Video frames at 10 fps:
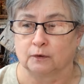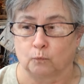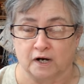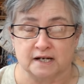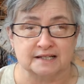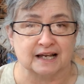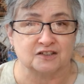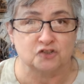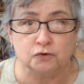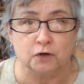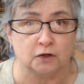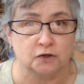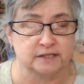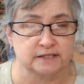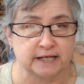was two
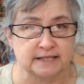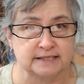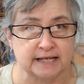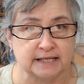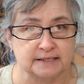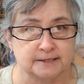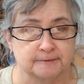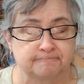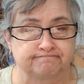dollars and ten cents.